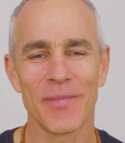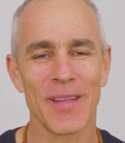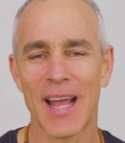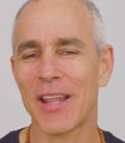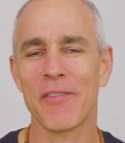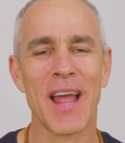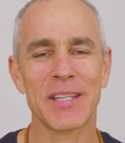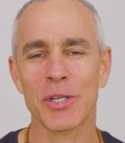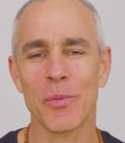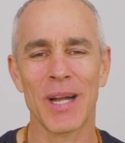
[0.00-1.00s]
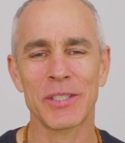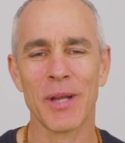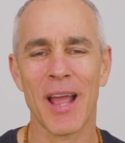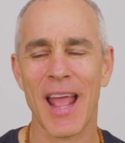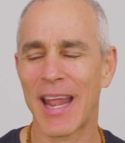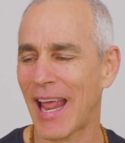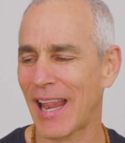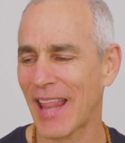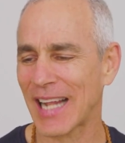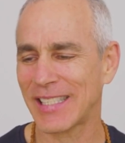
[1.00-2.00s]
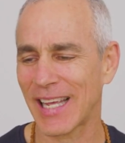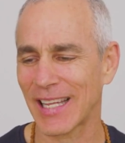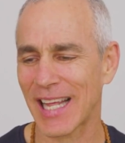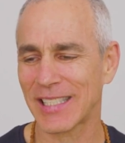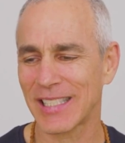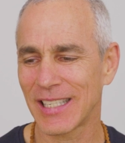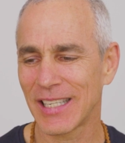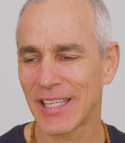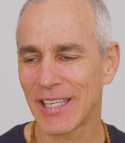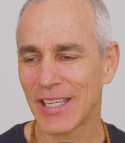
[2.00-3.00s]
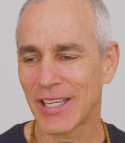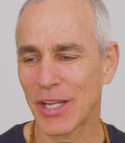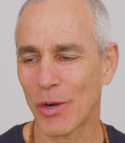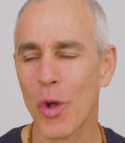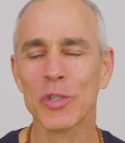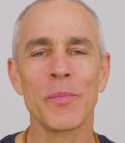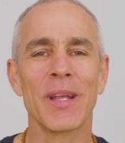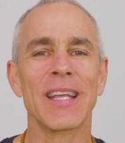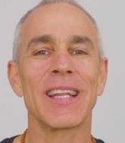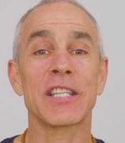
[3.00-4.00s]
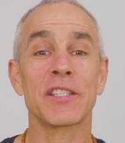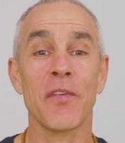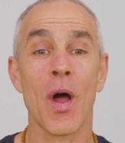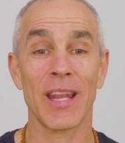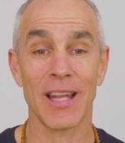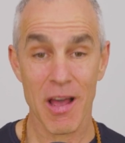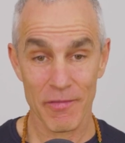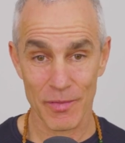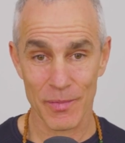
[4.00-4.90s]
I love that so much. And that's it. Let's, ultimately, let's fall in love.